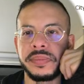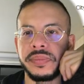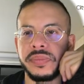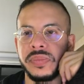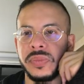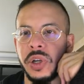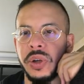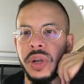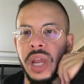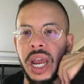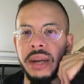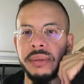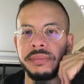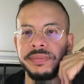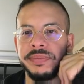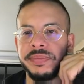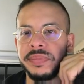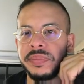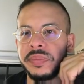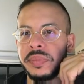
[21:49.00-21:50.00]
Okay,
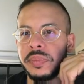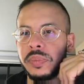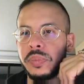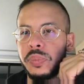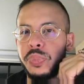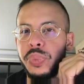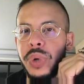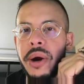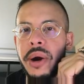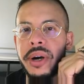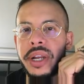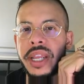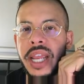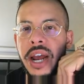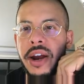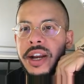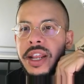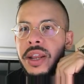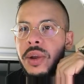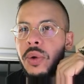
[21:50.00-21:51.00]
Broward
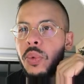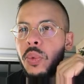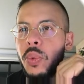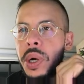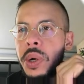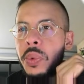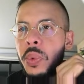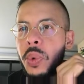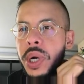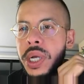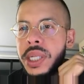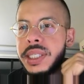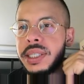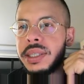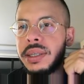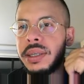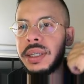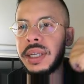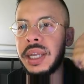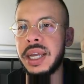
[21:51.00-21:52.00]
County 1-1s.
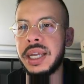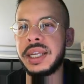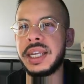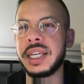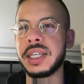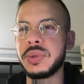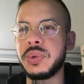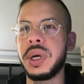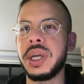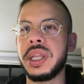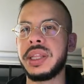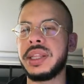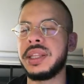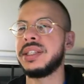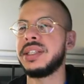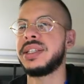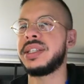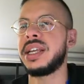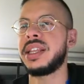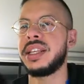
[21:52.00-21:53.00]
Guess what? It's
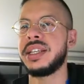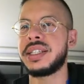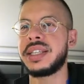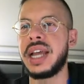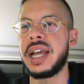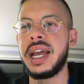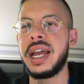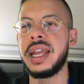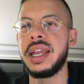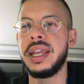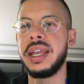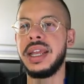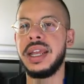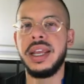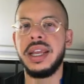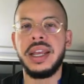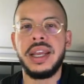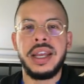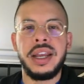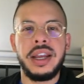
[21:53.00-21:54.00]
like this guy.
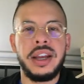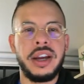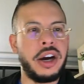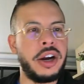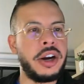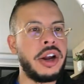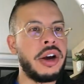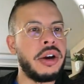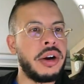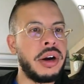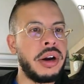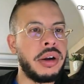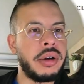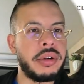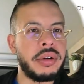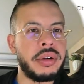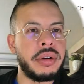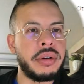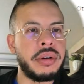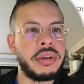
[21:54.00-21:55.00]
Oh no,
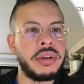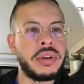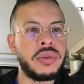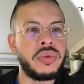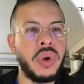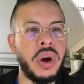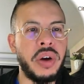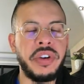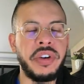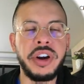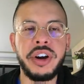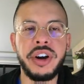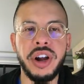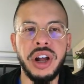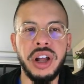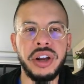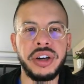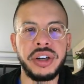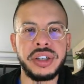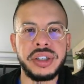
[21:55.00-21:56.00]

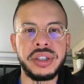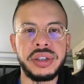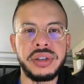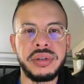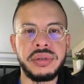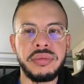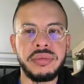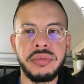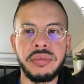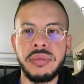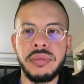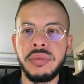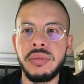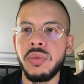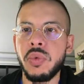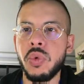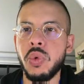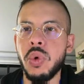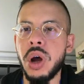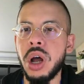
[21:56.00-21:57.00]
$1,200.
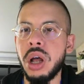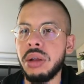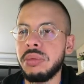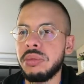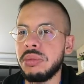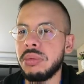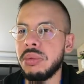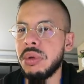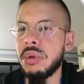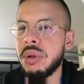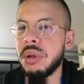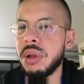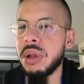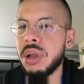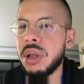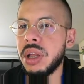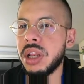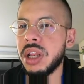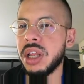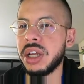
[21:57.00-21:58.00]
Well,
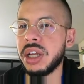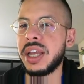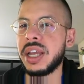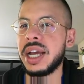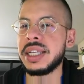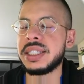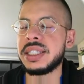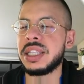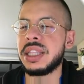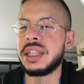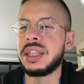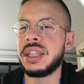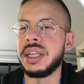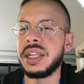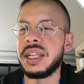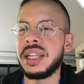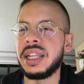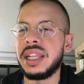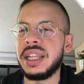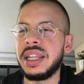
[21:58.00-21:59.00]
look, guys, the
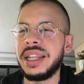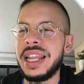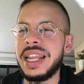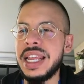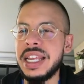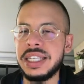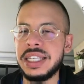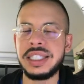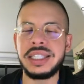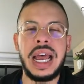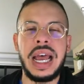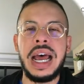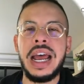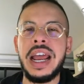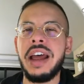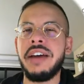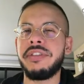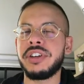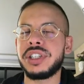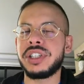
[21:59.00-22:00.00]
least I
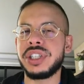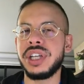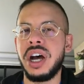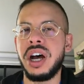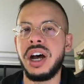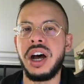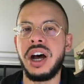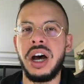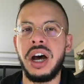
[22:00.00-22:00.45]
ever saw on a